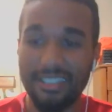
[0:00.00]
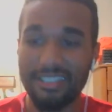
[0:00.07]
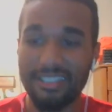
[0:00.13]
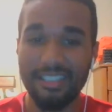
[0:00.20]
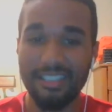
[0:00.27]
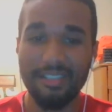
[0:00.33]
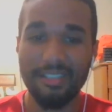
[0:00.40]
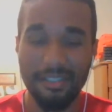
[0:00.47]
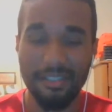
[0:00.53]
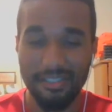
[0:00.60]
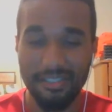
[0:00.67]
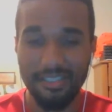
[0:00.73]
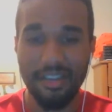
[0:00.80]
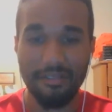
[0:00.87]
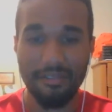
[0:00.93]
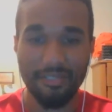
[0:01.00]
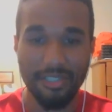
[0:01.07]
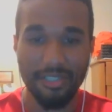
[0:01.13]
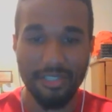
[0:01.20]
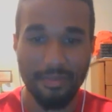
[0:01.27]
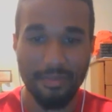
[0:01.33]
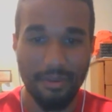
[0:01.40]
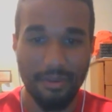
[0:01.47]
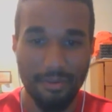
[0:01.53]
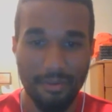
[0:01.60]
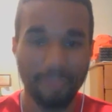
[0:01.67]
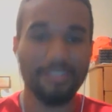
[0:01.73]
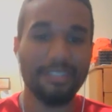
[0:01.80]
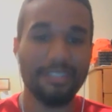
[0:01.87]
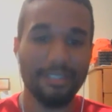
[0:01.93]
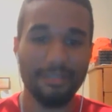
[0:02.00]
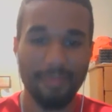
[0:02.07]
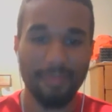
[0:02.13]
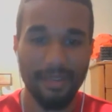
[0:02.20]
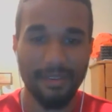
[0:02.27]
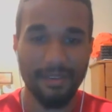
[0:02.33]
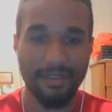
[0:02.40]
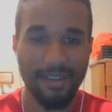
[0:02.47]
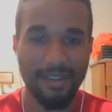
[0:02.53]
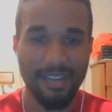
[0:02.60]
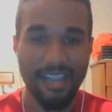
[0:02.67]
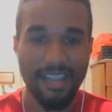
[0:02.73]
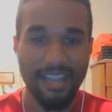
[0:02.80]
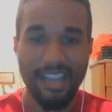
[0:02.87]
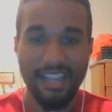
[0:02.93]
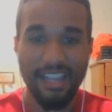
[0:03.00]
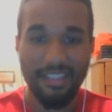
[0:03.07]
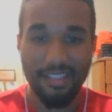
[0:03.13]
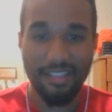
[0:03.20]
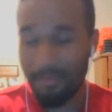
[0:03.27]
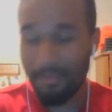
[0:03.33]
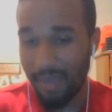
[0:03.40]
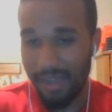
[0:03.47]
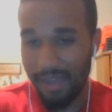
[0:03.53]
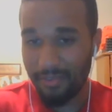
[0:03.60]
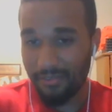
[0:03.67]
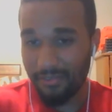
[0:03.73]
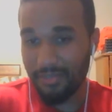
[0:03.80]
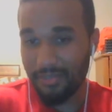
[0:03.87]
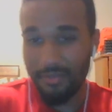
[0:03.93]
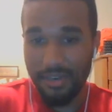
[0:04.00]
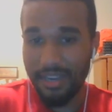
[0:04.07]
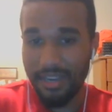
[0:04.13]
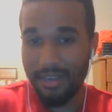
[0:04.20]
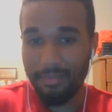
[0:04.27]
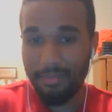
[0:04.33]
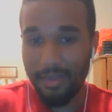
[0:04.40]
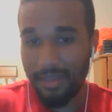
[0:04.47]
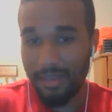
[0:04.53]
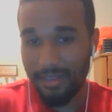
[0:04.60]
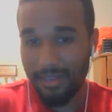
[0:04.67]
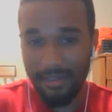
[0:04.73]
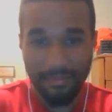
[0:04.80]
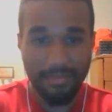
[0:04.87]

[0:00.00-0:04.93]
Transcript: this conversation is about most anticipated, right? The Battlefield 1 campaign can end up